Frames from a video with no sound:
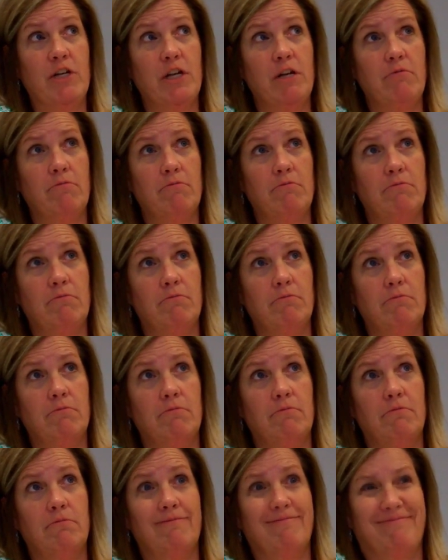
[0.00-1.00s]
rigid.
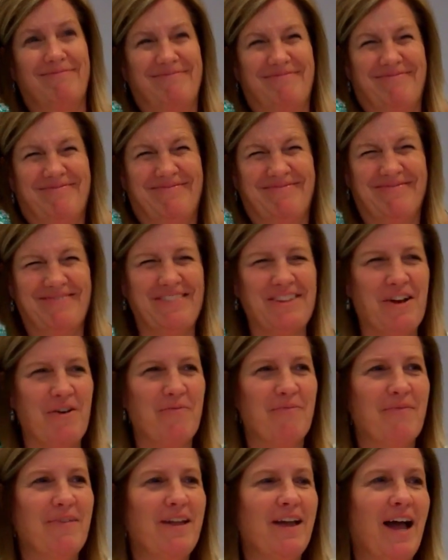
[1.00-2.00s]

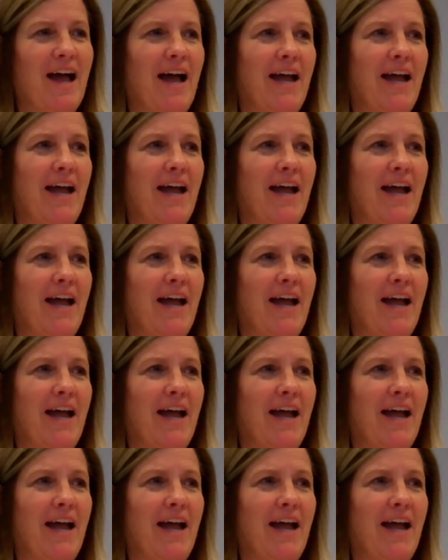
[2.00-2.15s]
No,